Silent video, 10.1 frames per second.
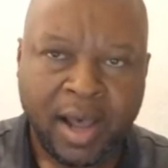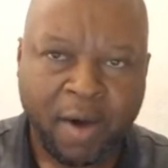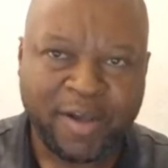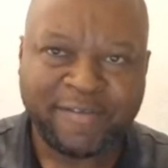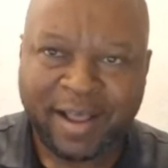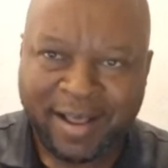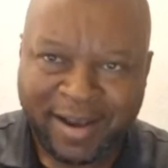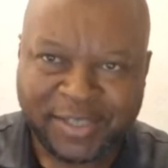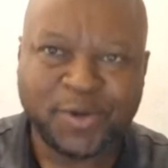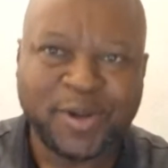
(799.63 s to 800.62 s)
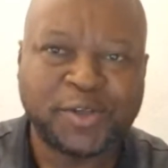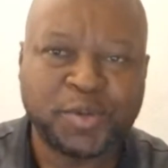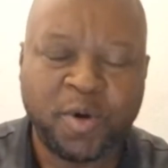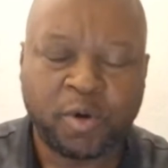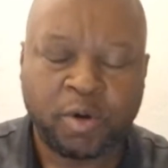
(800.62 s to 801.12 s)
However, let's look at
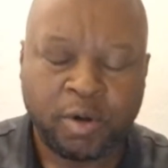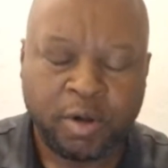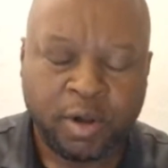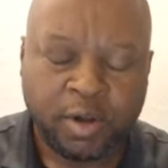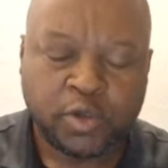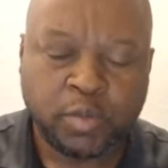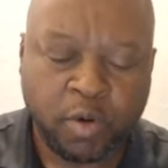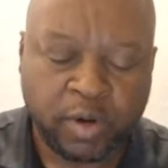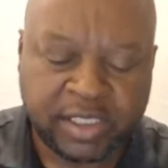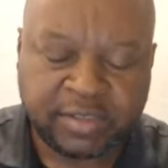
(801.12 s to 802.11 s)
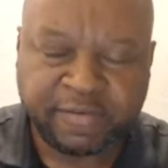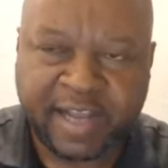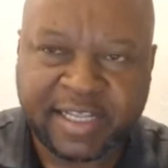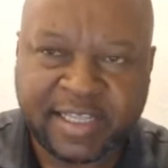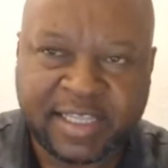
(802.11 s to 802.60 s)
tomorrow. Tomorrow is
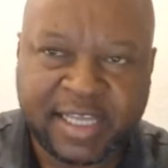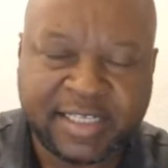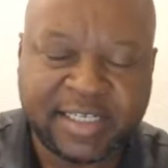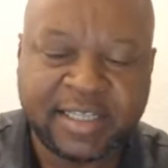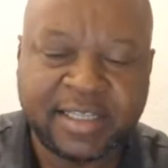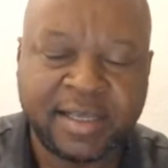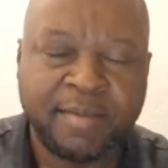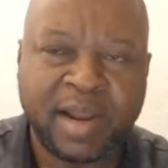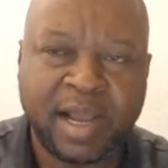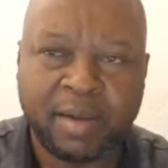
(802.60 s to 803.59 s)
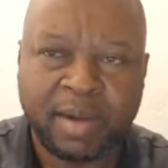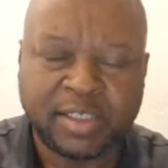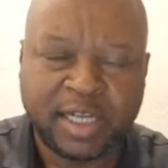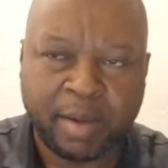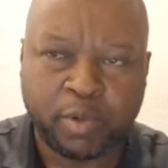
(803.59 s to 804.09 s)
Friday the 13th. Mnangagwa
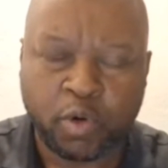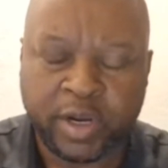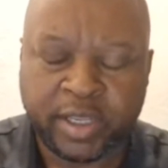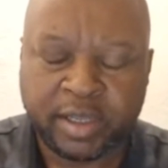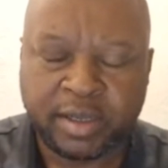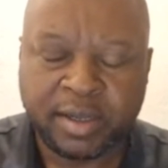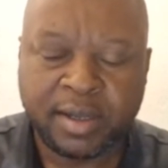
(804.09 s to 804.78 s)
is in Gaborone,